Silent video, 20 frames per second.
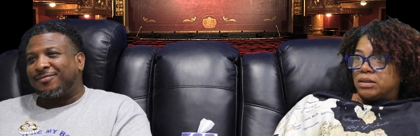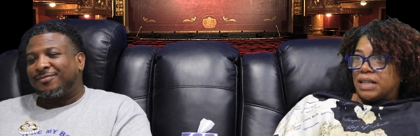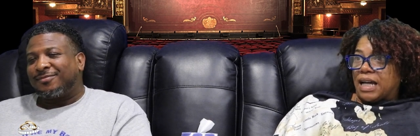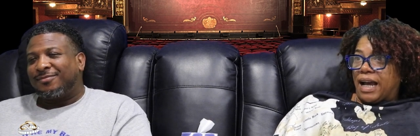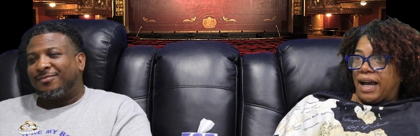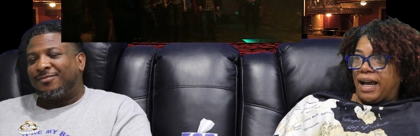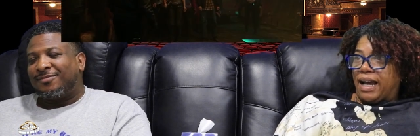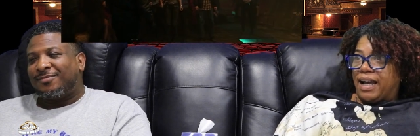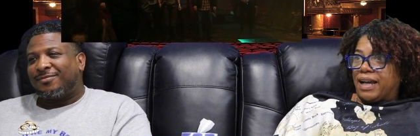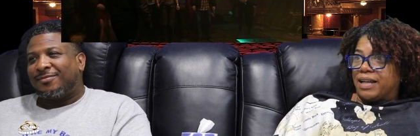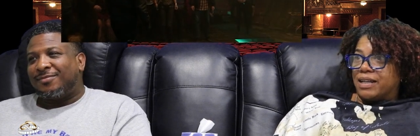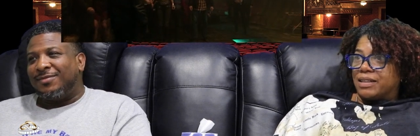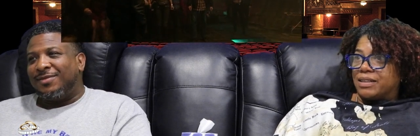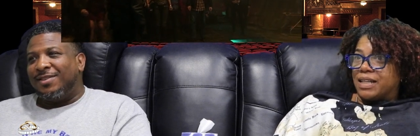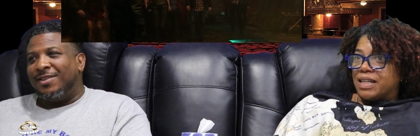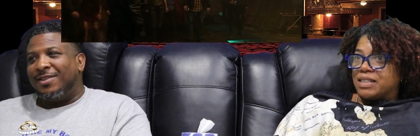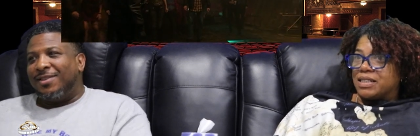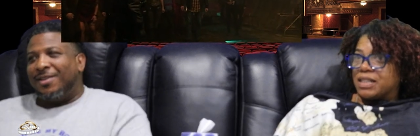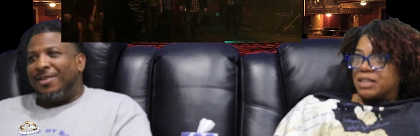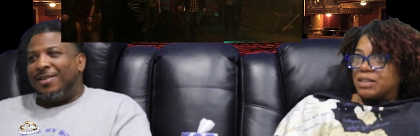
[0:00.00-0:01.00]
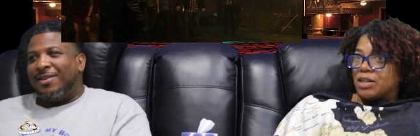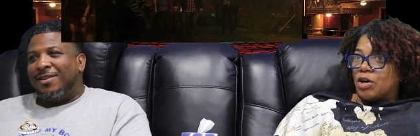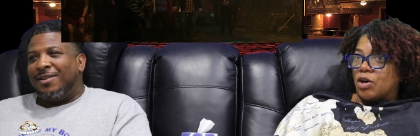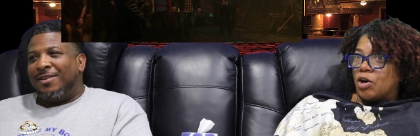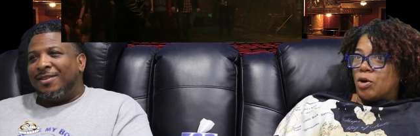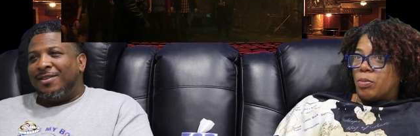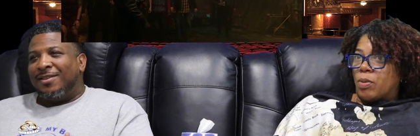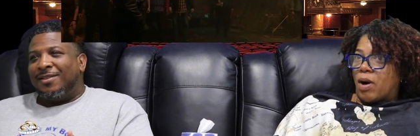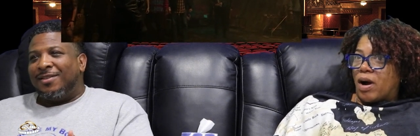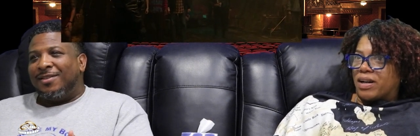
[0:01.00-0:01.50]
Speaker 1: Dang! They shut the
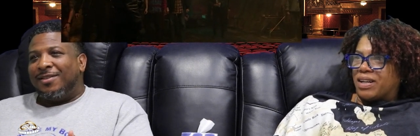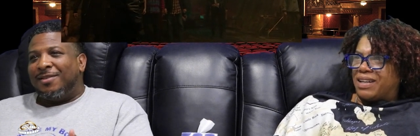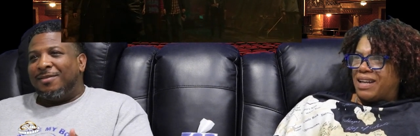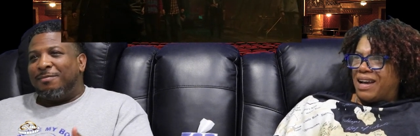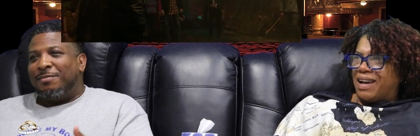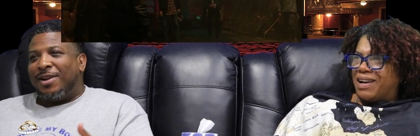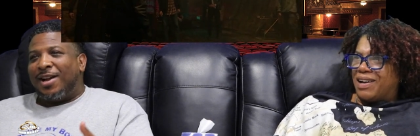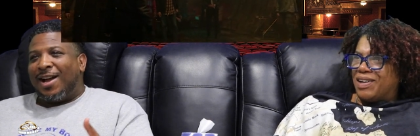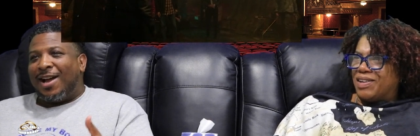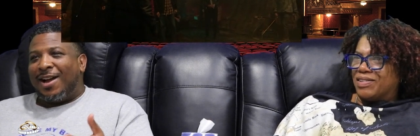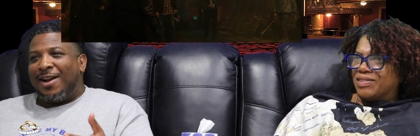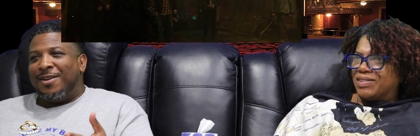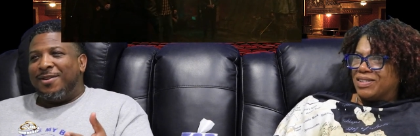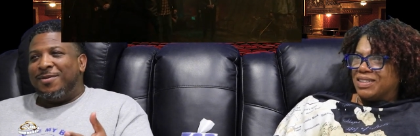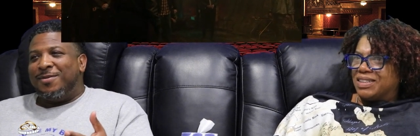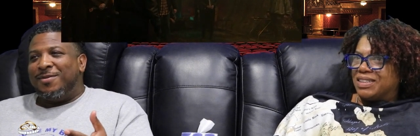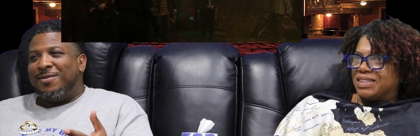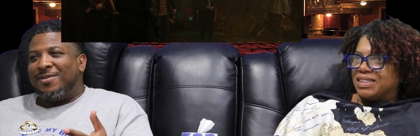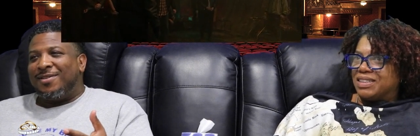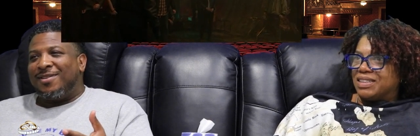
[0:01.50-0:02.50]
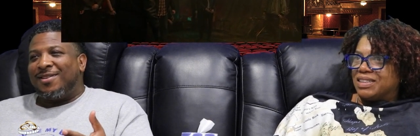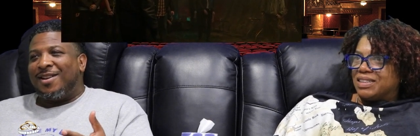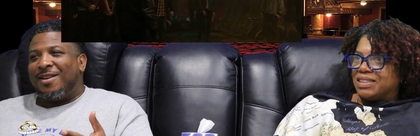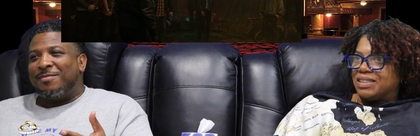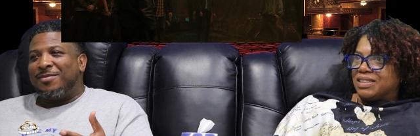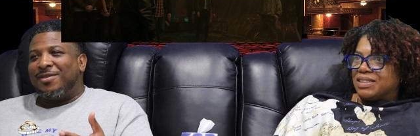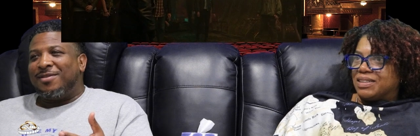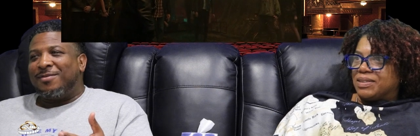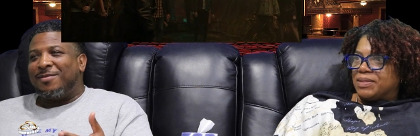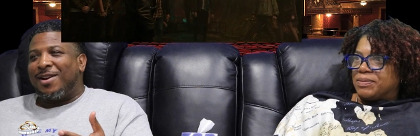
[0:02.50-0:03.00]
whole party
Speaker 2: down? But how you come
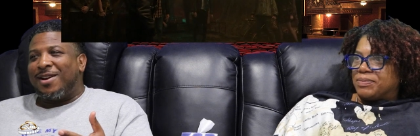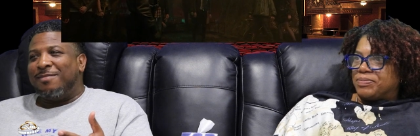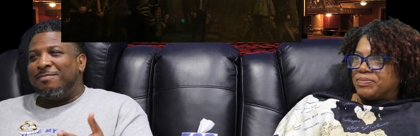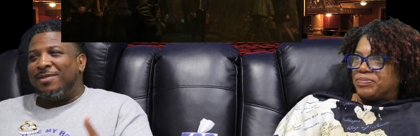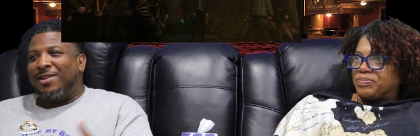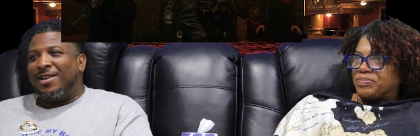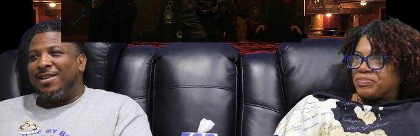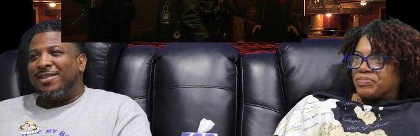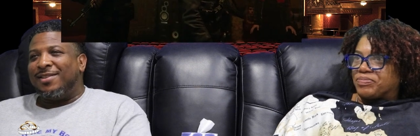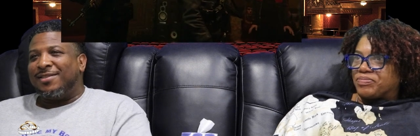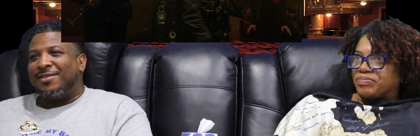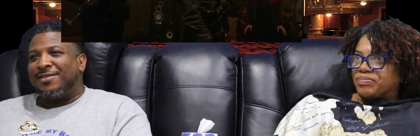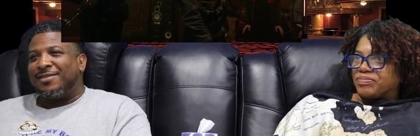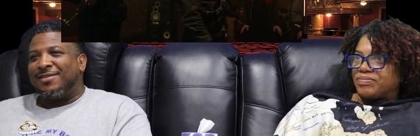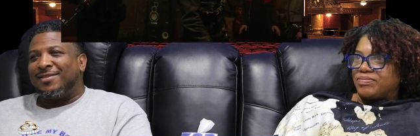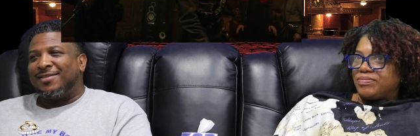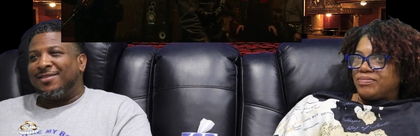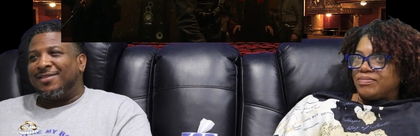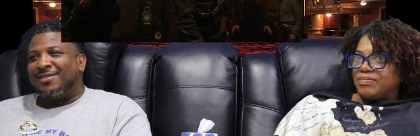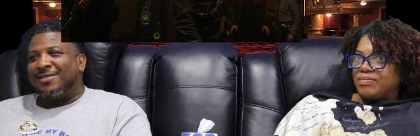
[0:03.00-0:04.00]
to the right place?